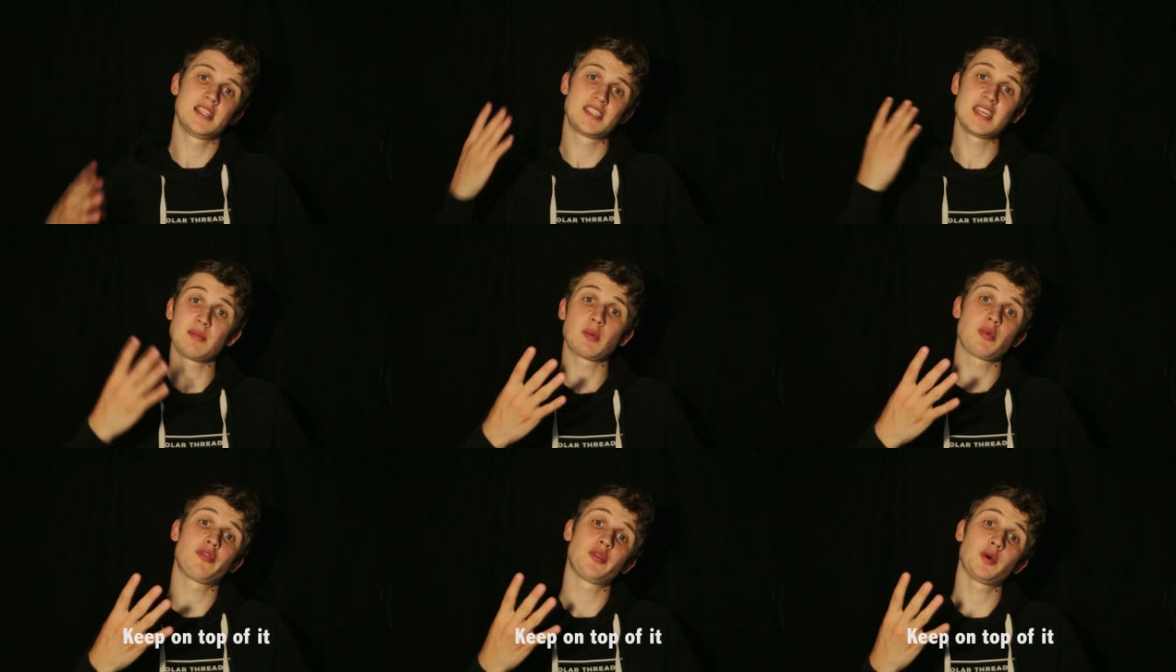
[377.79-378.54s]
Tip
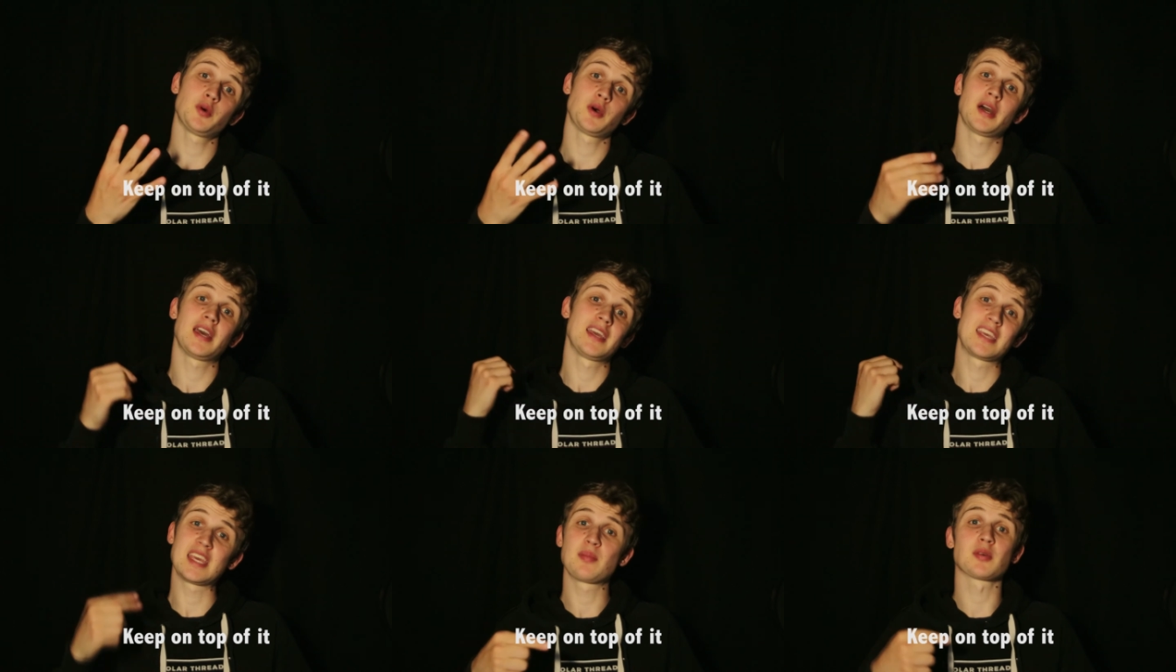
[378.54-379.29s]
number four
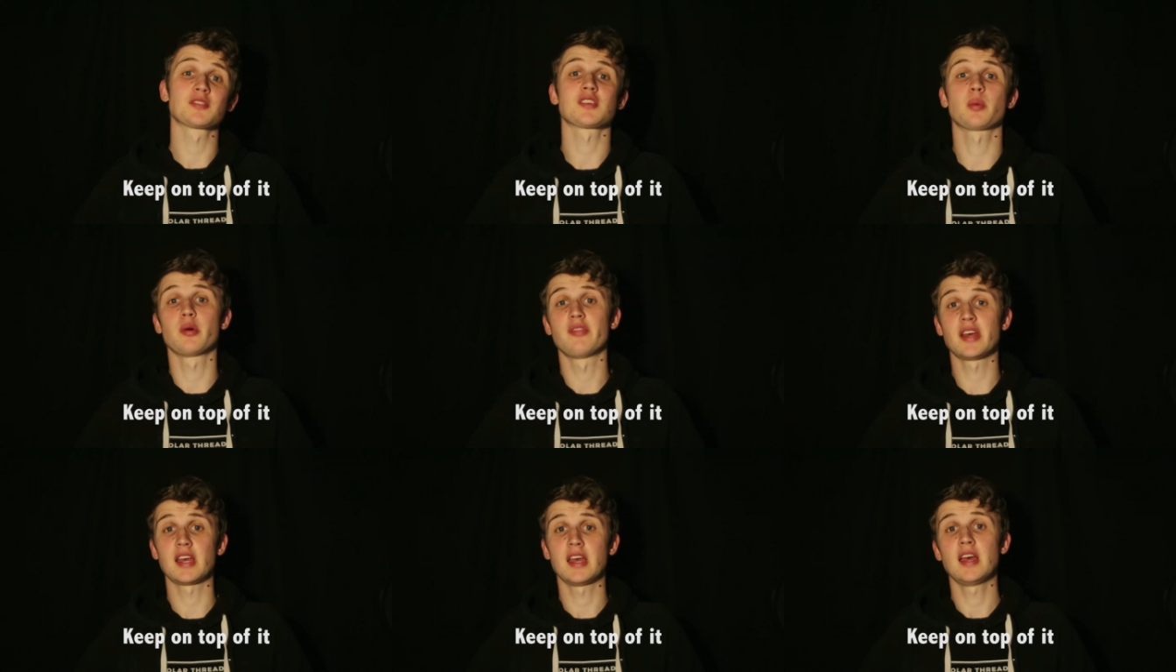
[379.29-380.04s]
keep on top of
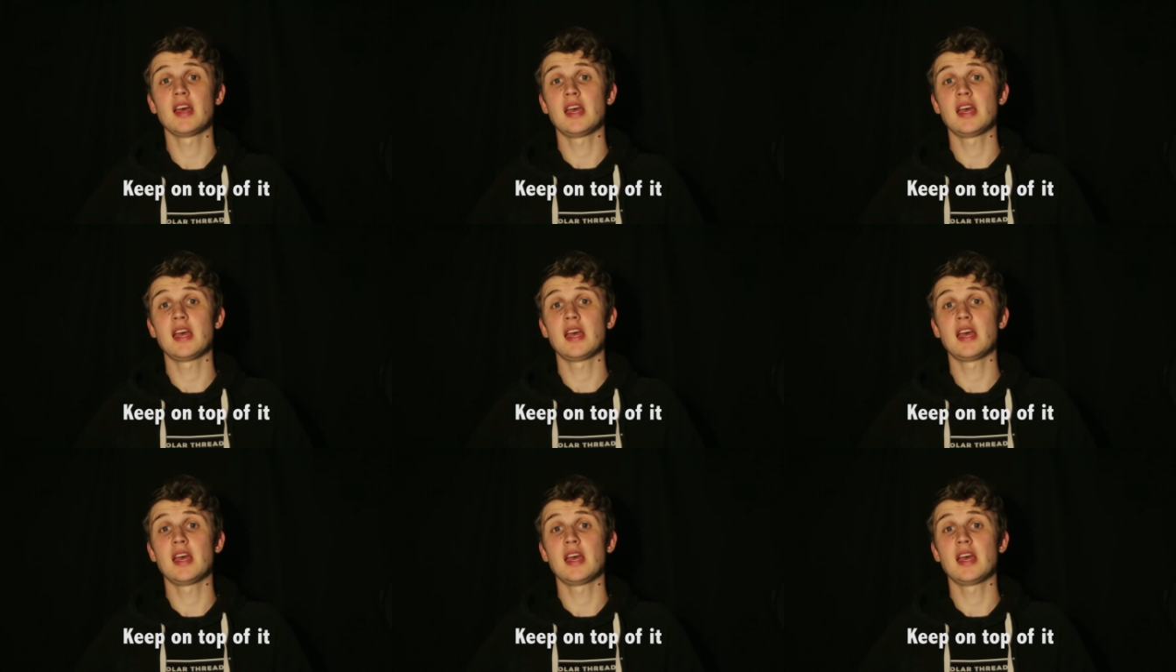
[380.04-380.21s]
it.